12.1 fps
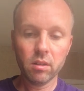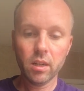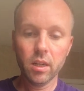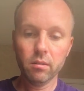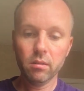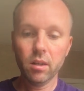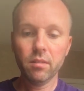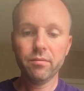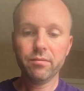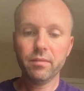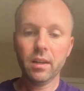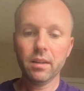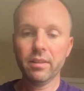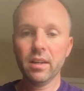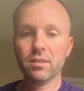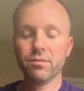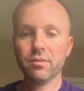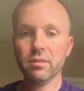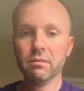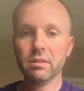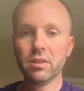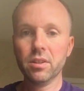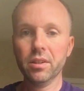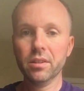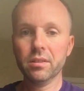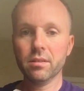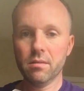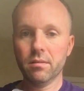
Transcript: ago. I've asked for a return